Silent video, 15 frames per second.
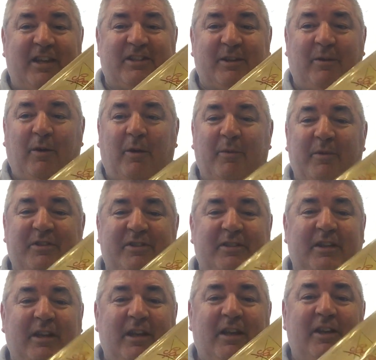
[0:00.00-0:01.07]
So I was
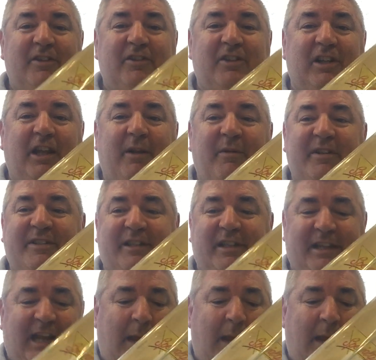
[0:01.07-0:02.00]
deliriously